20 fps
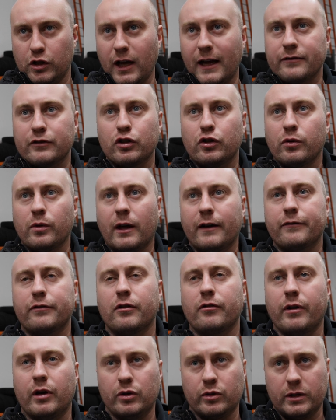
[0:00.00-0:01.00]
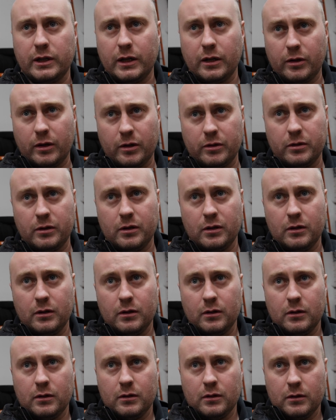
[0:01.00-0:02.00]
have to do that for a Renault Clio, though.
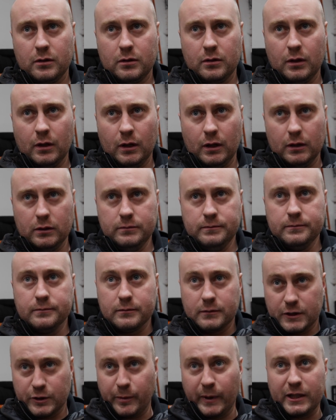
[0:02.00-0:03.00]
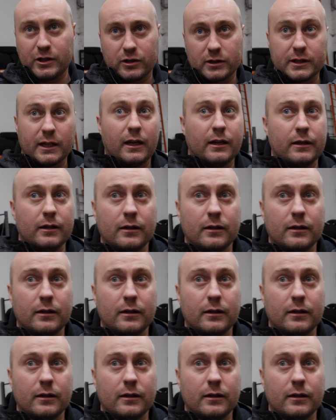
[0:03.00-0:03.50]
Speechless, aren't you?